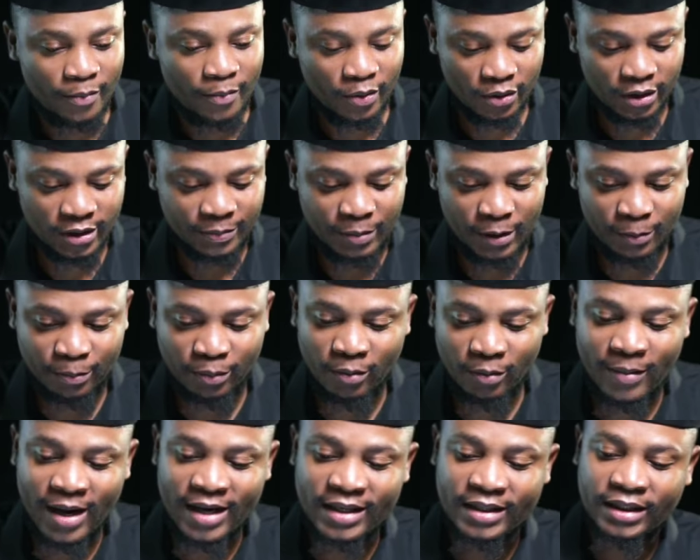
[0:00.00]
Because
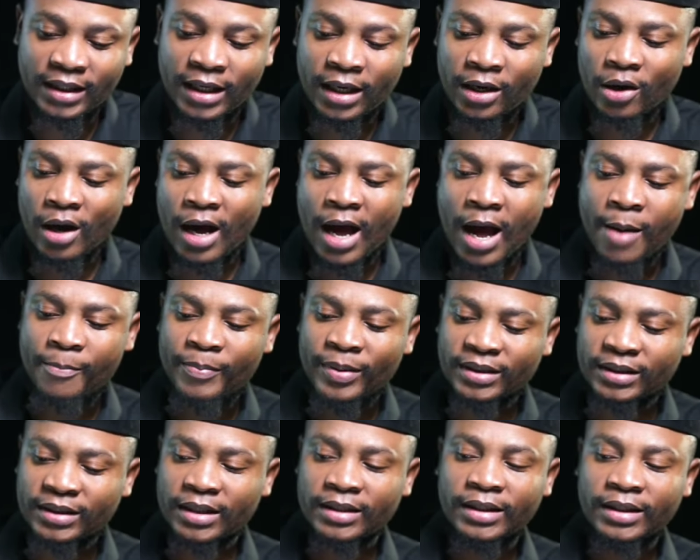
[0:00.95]
people might say,
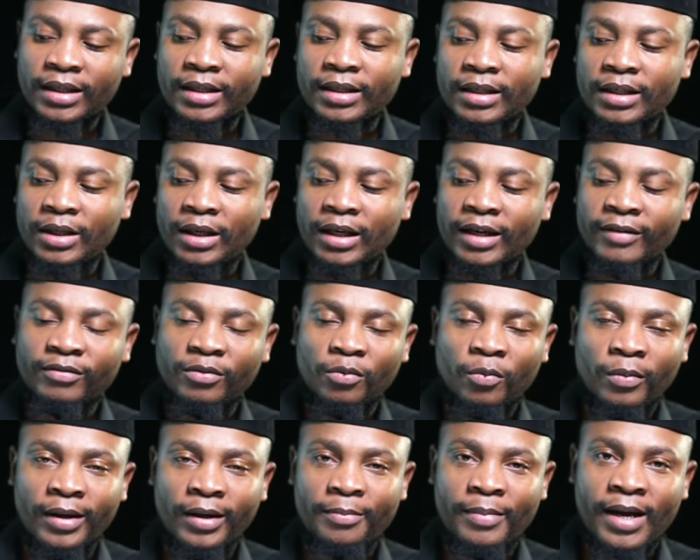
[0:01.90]
Pastor Cindy
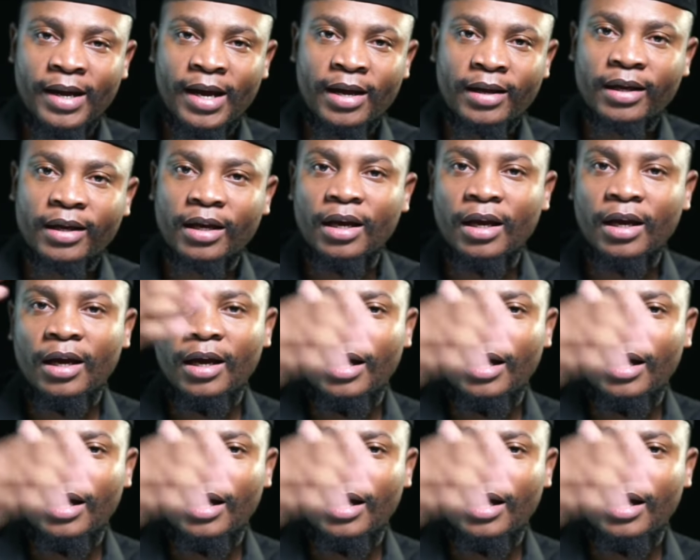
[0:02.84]
left way back.